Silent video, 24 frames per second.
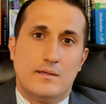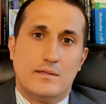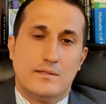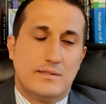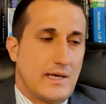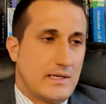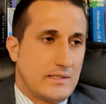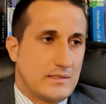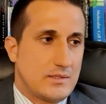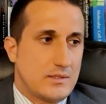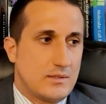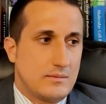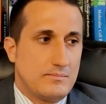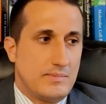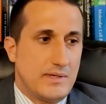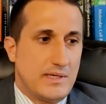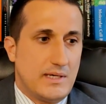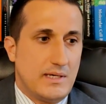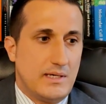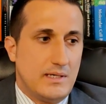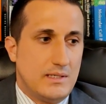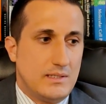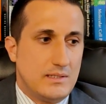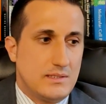That's
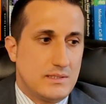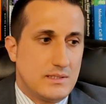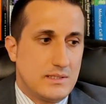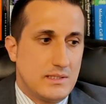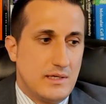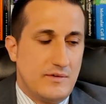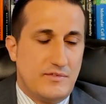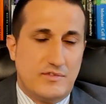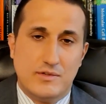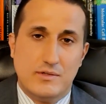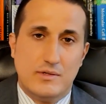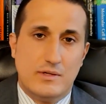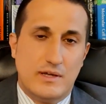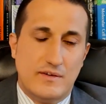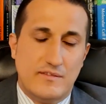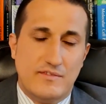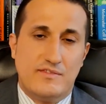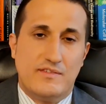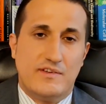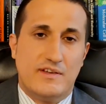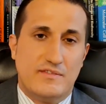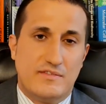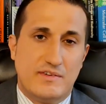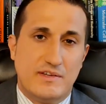because if
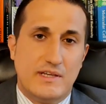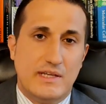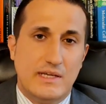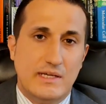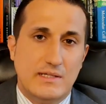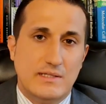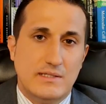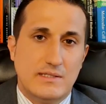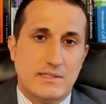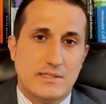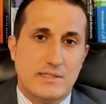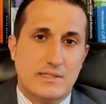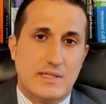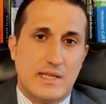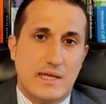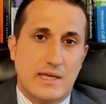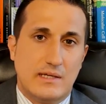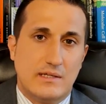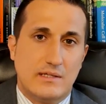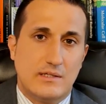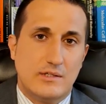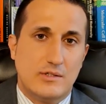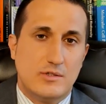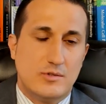it is,
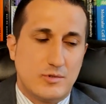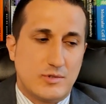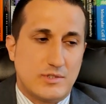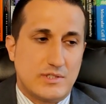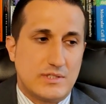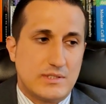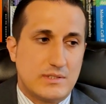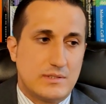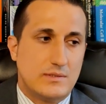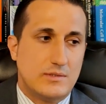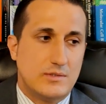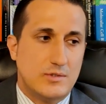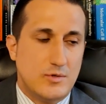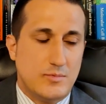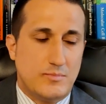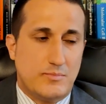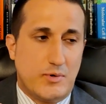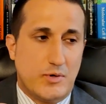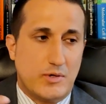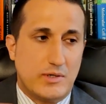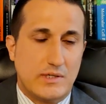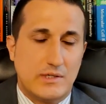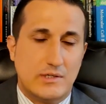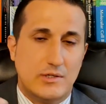then you're
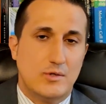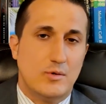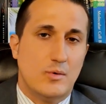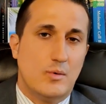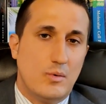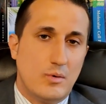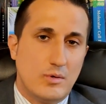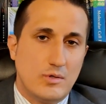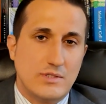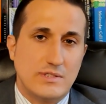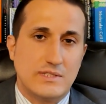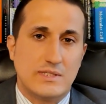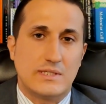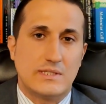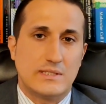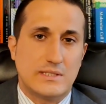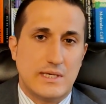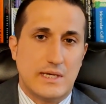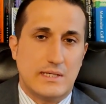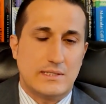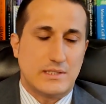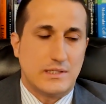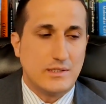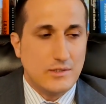putting your
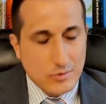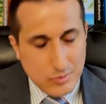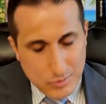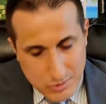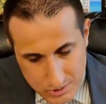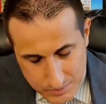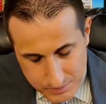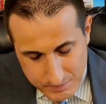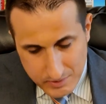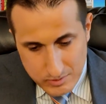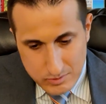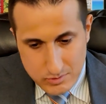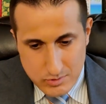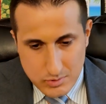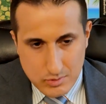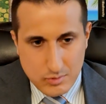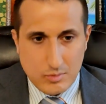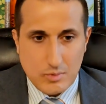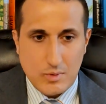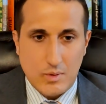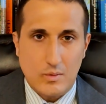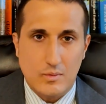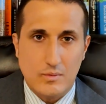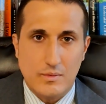success and your spiritual
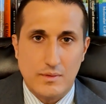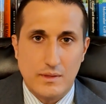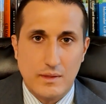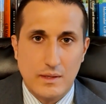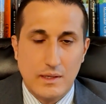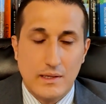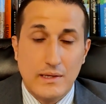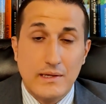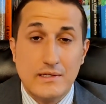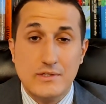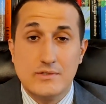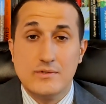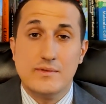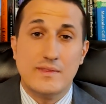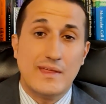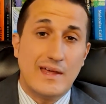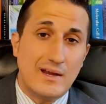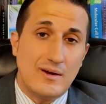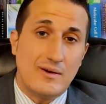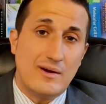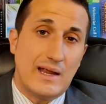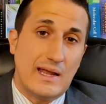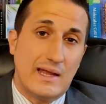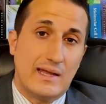growth into
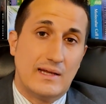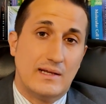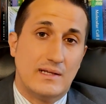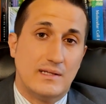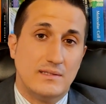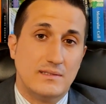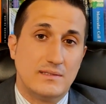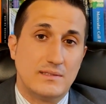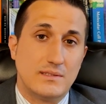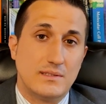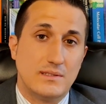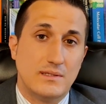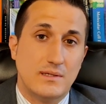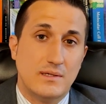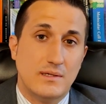their hands.